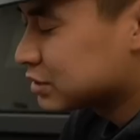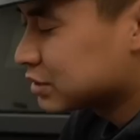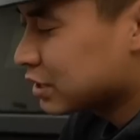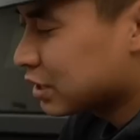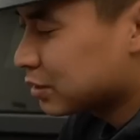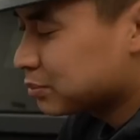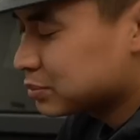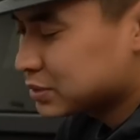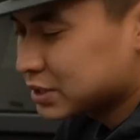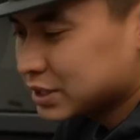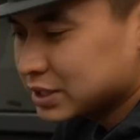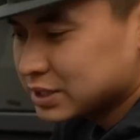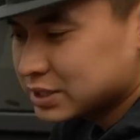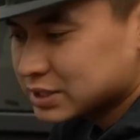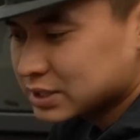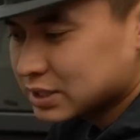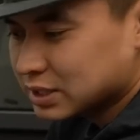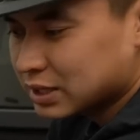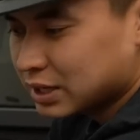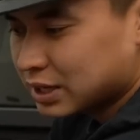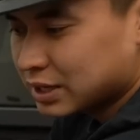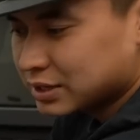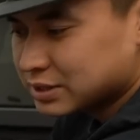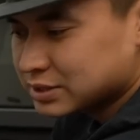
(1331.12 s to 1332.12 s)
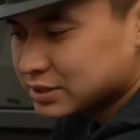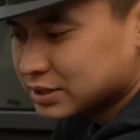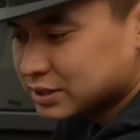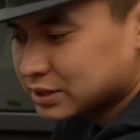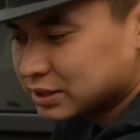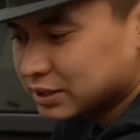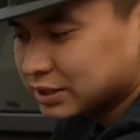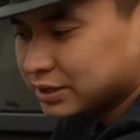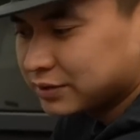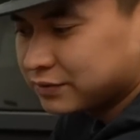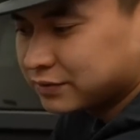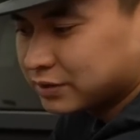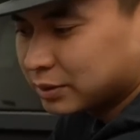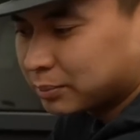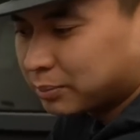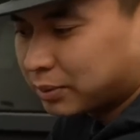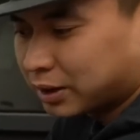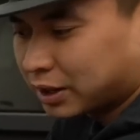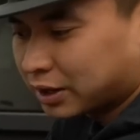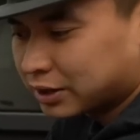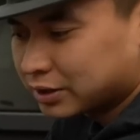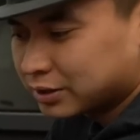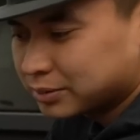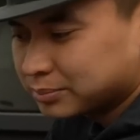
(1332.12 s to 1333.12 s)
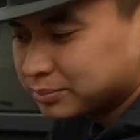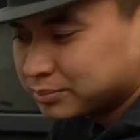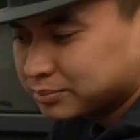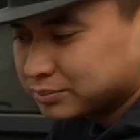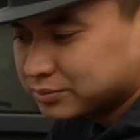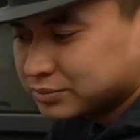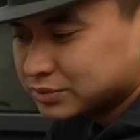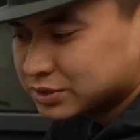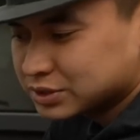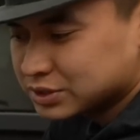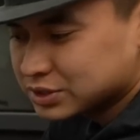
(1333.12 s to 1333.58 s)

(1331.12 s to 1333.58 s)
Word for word: top T-slots and leave the bottom